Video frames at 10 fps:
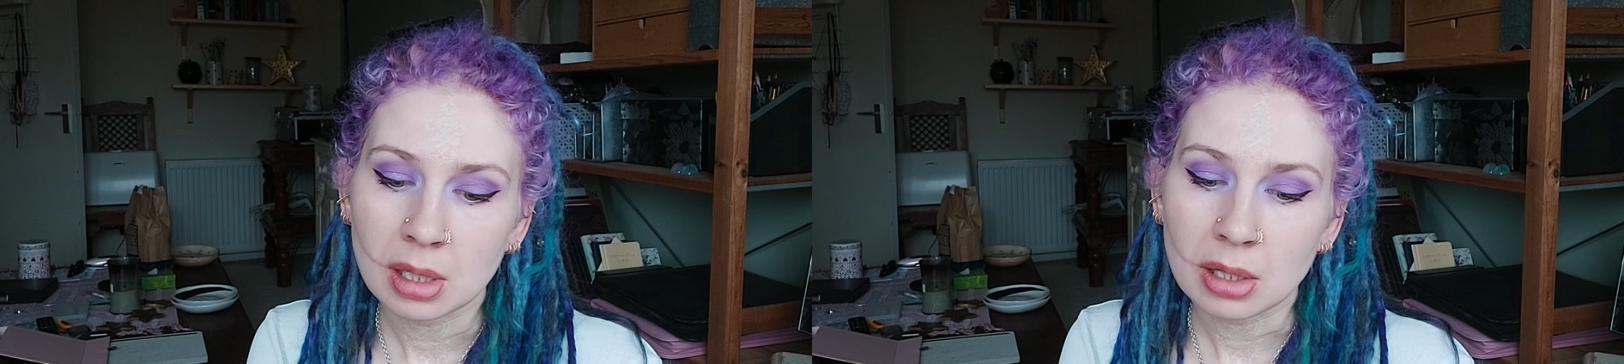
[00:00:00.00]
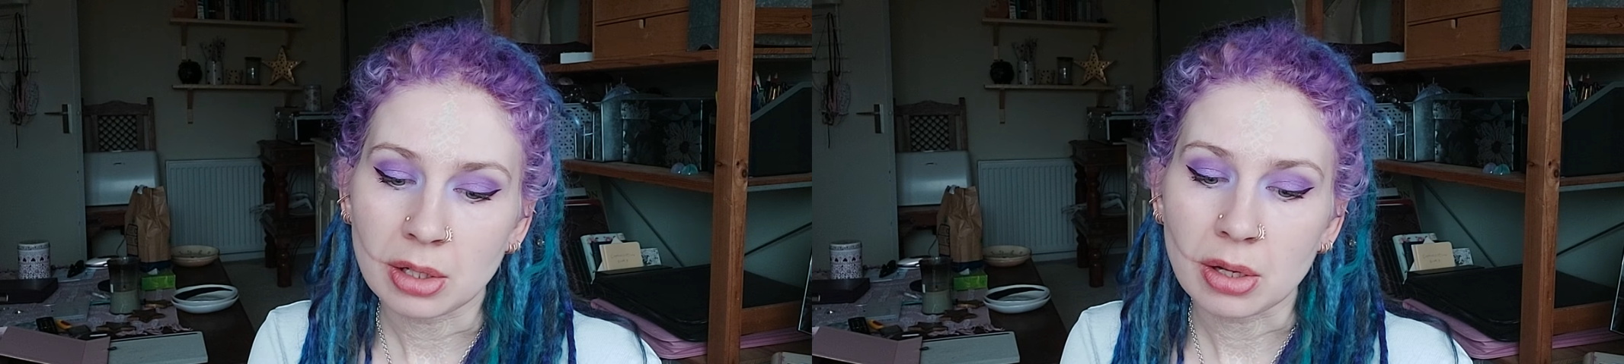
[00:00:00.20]

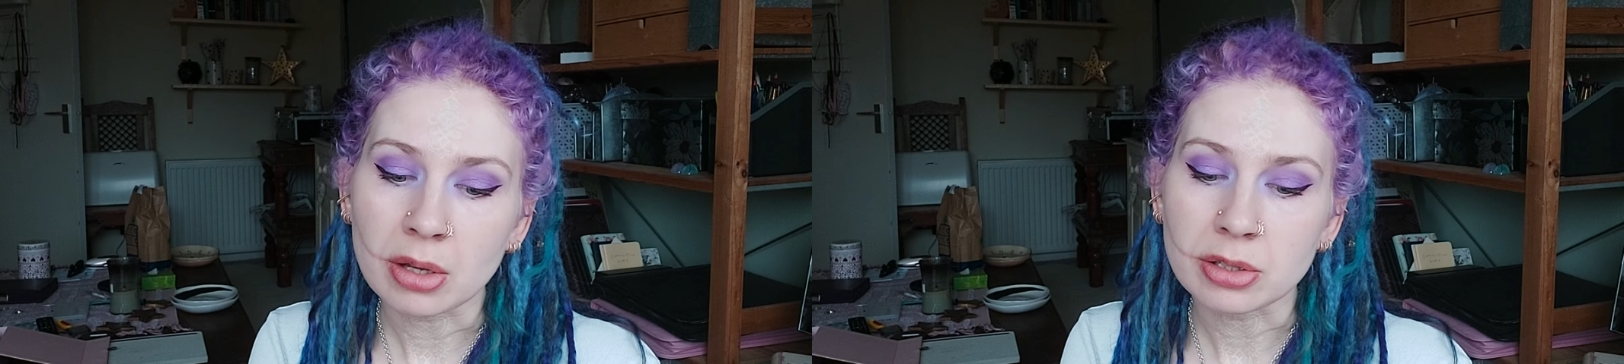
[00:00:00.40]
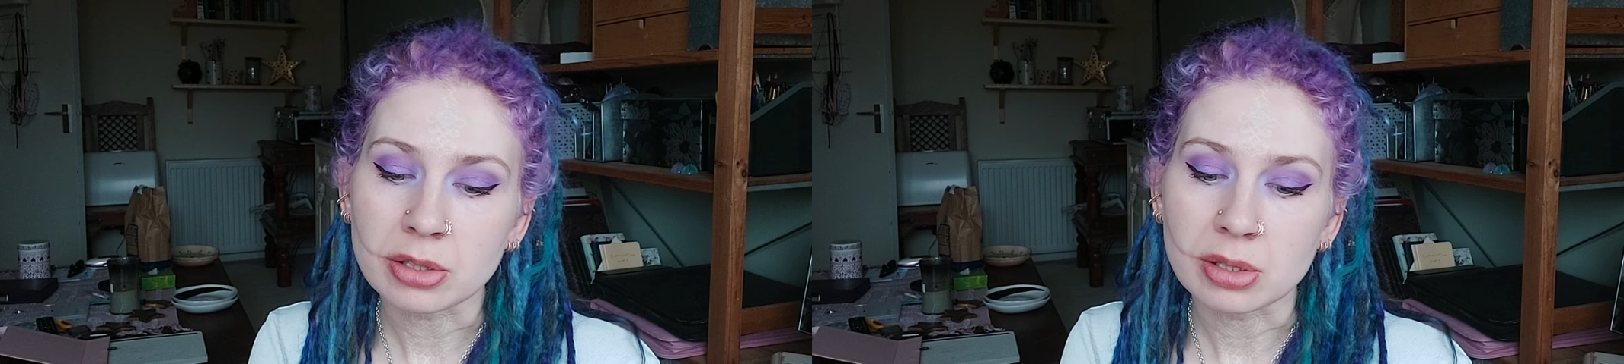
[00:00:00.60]
The
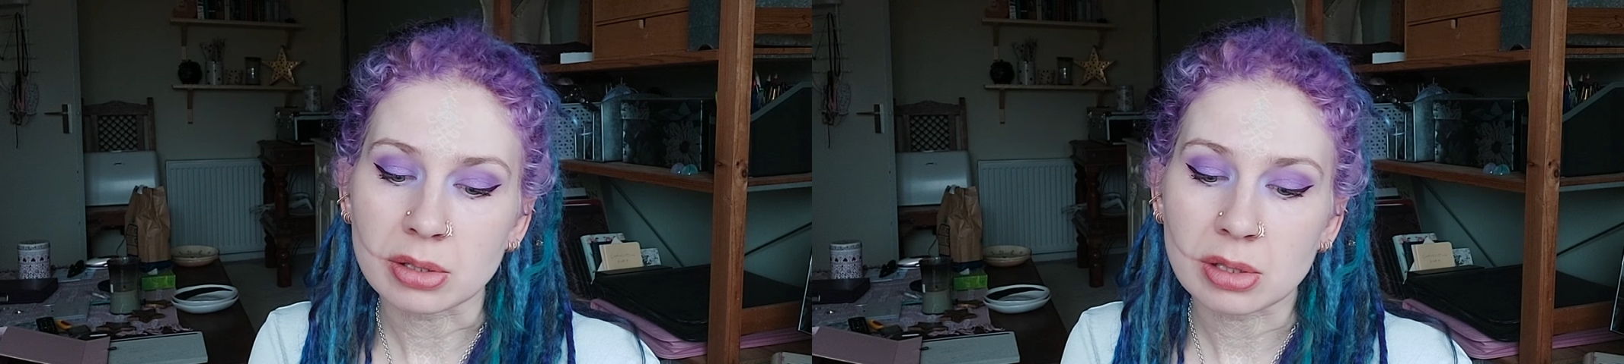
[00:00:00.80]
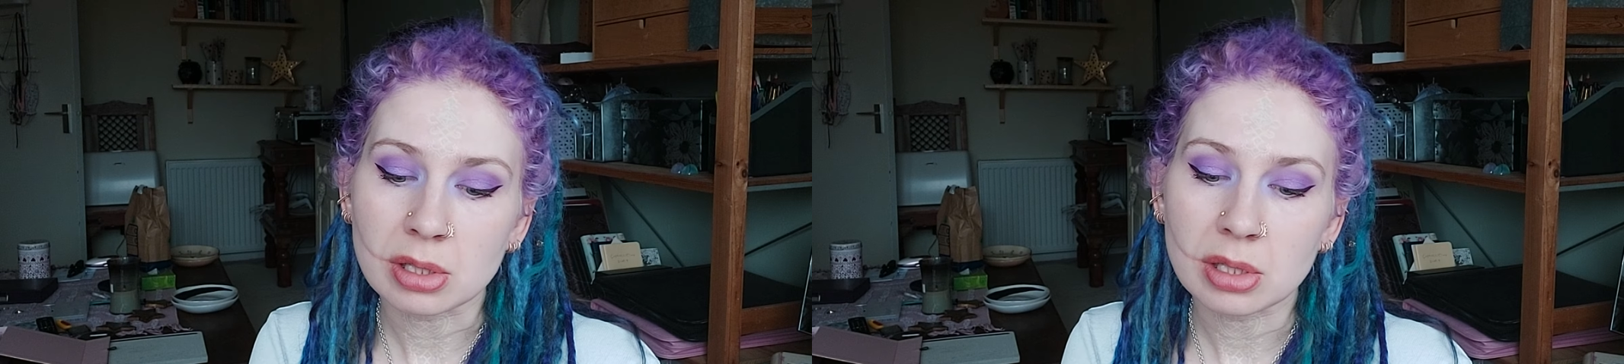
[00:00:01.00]

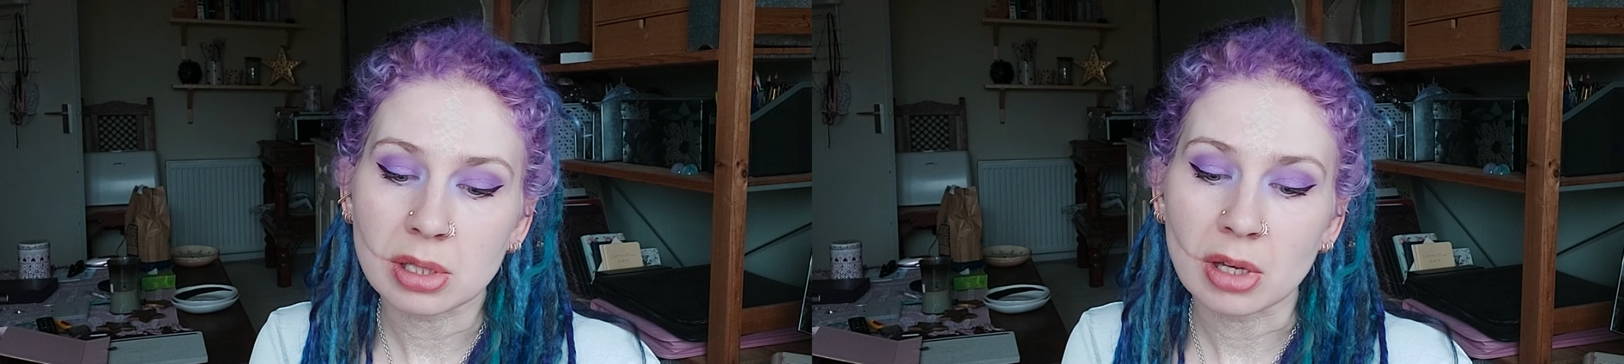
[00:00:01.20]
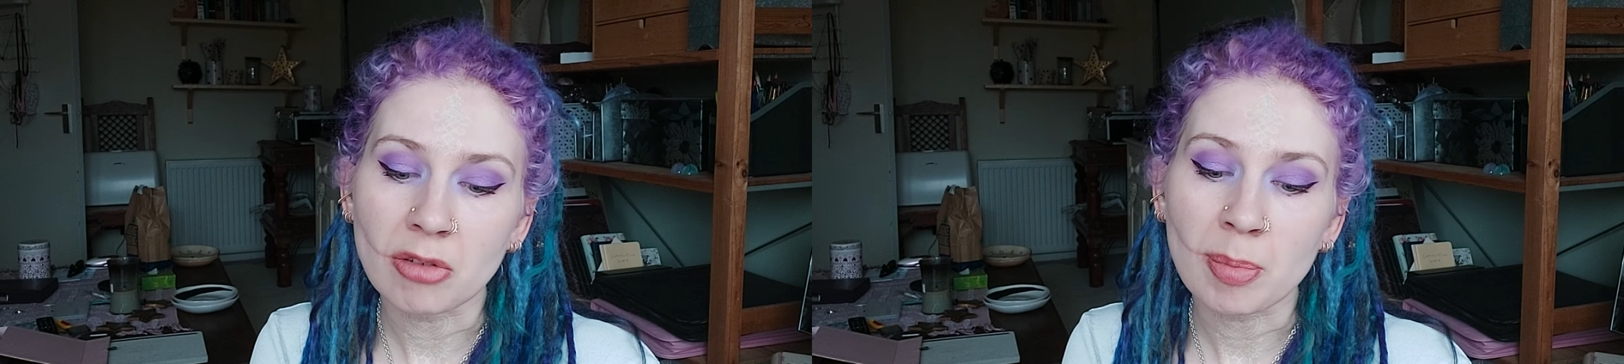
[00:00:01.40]
conscience
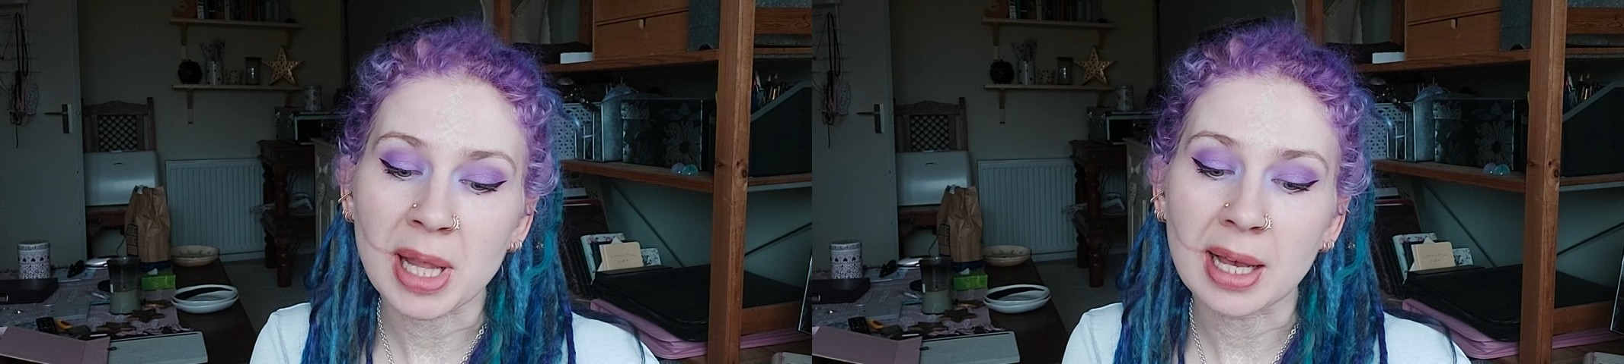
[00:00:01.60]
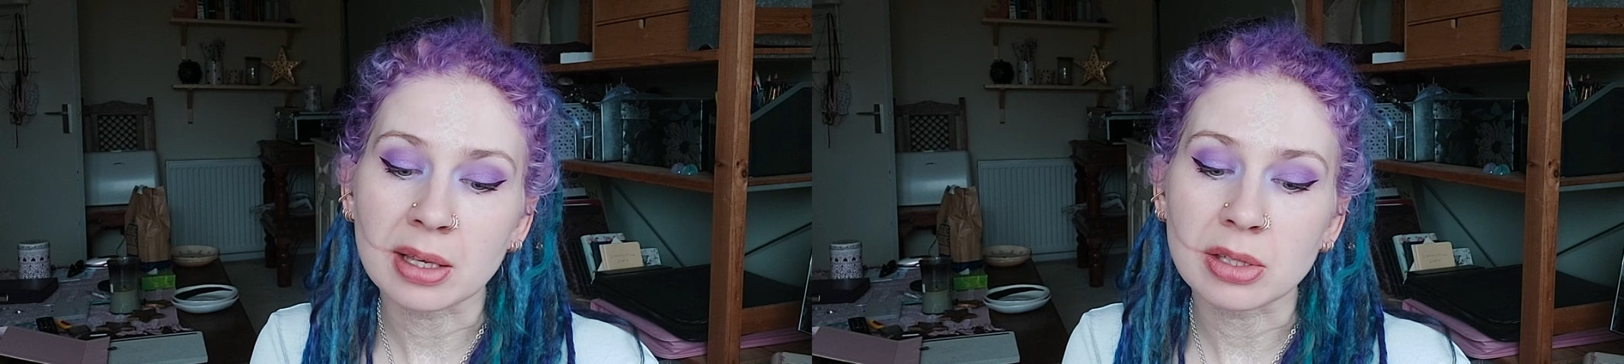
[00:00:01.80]
of a
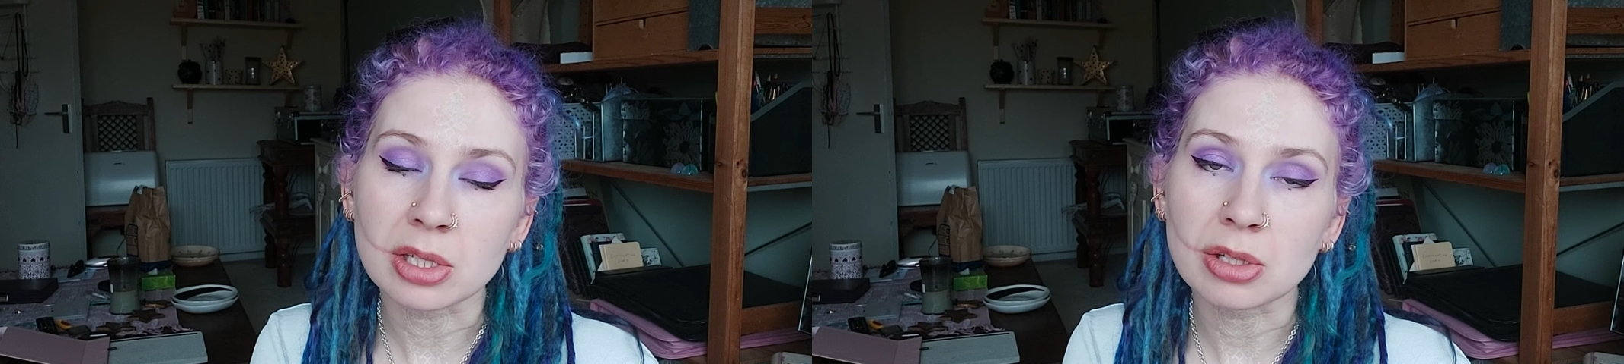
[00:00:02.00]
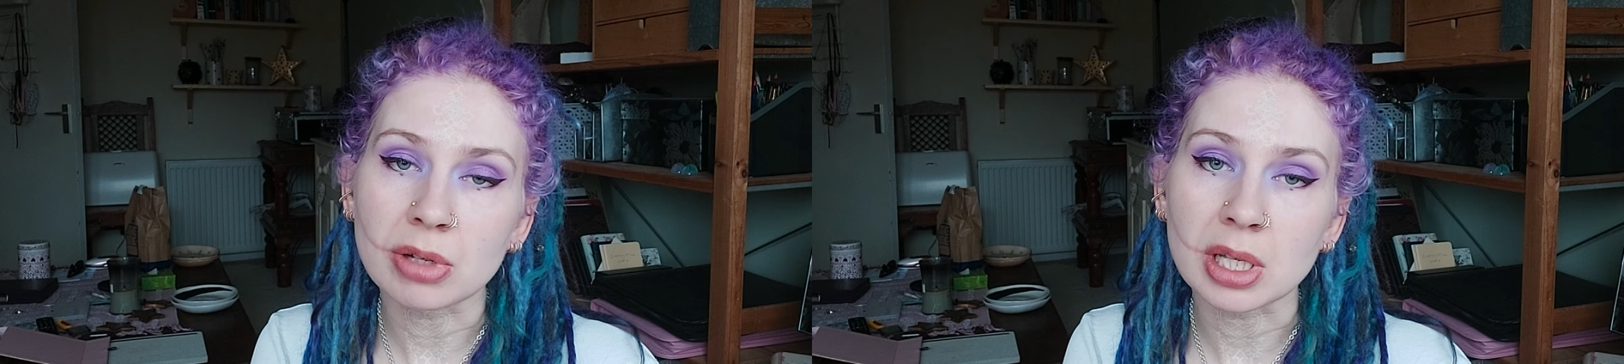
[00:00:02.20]
blackened
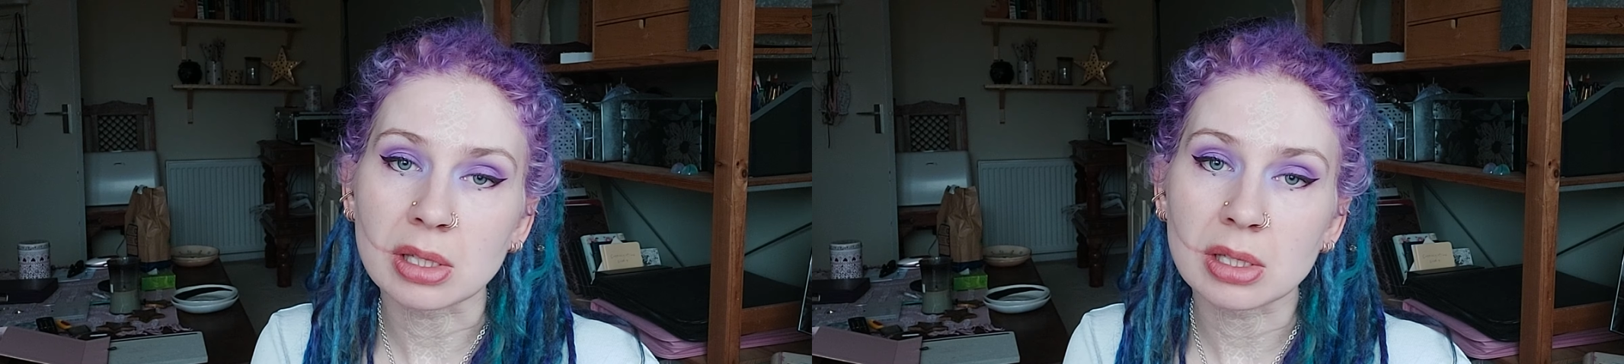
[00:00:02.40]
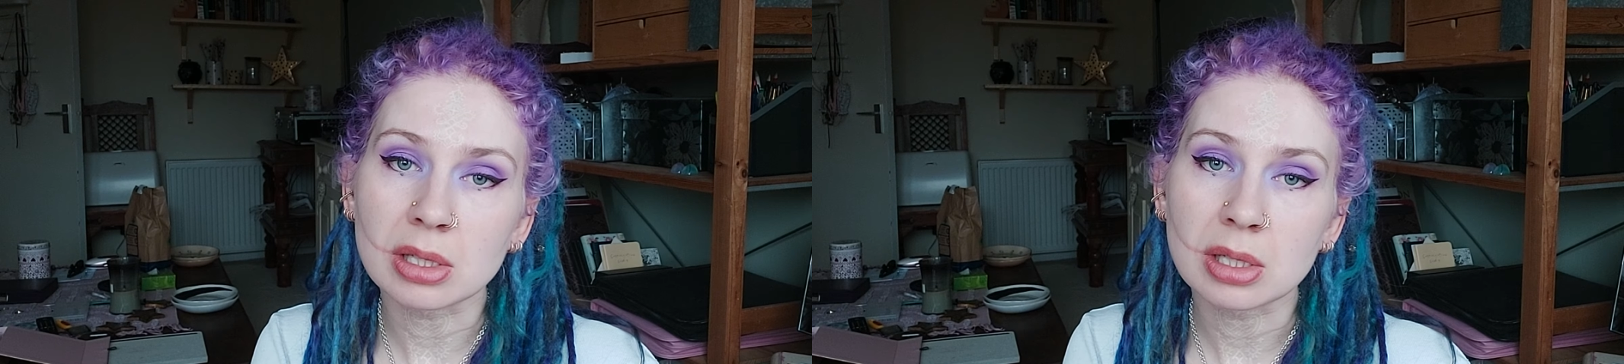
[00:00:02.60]
street